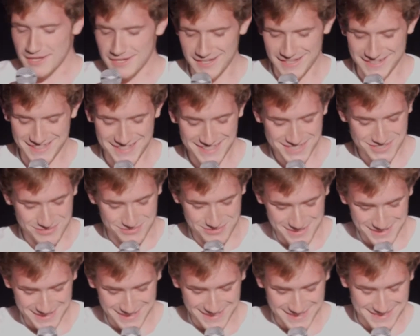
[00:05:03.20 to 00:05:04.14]
And he gets
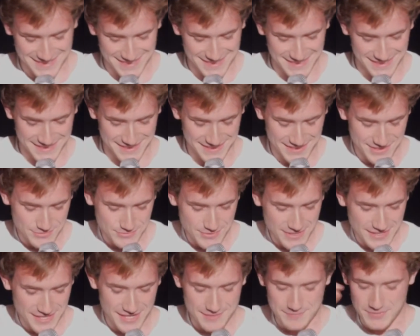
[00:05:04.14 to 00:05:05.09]
really excited, he gets
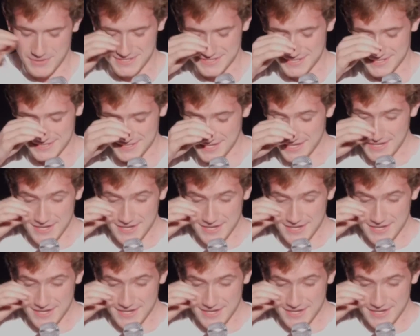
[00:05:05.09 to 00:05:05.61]
really hyper, he says,